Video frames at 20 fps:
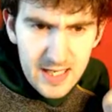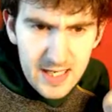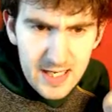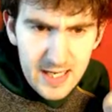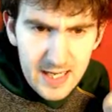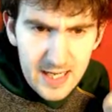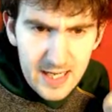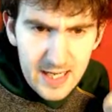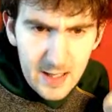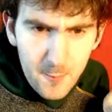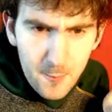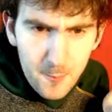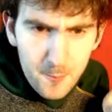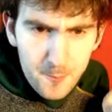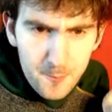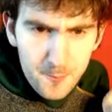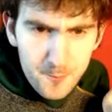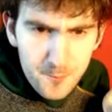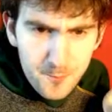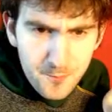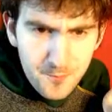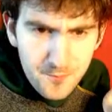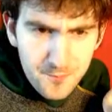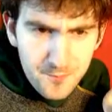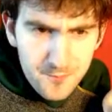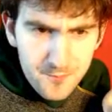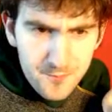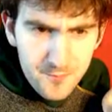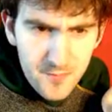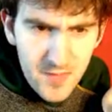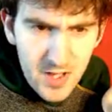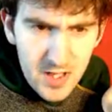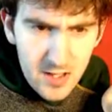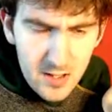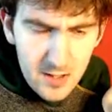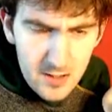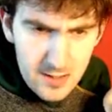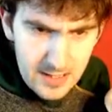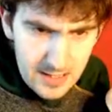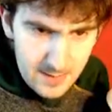
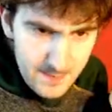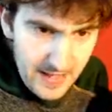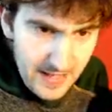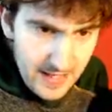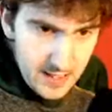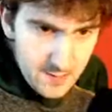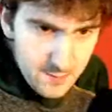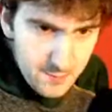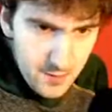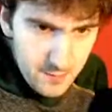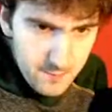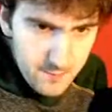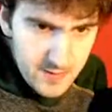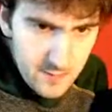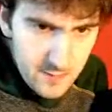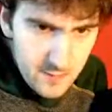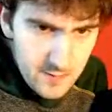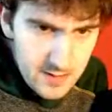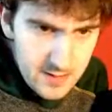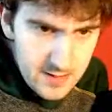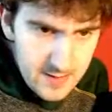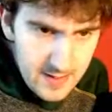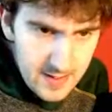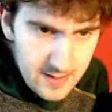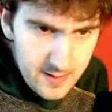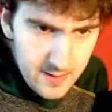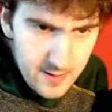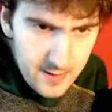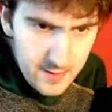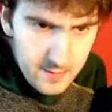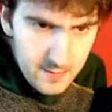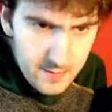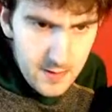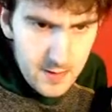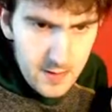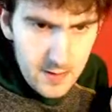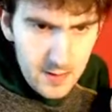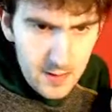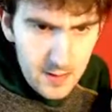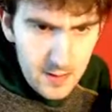got the Las Vegas one, Resort and Casino,
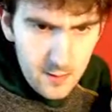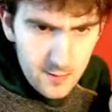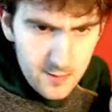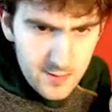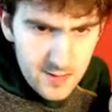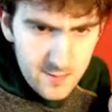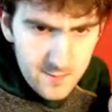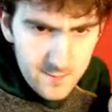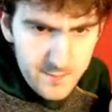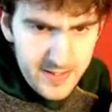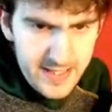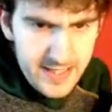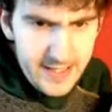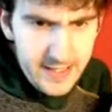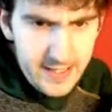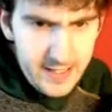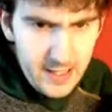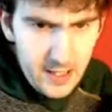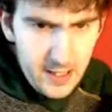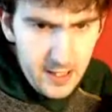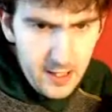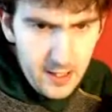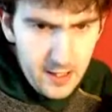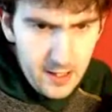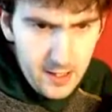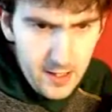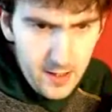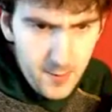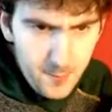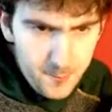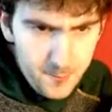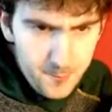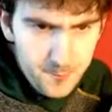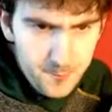Costa Rica.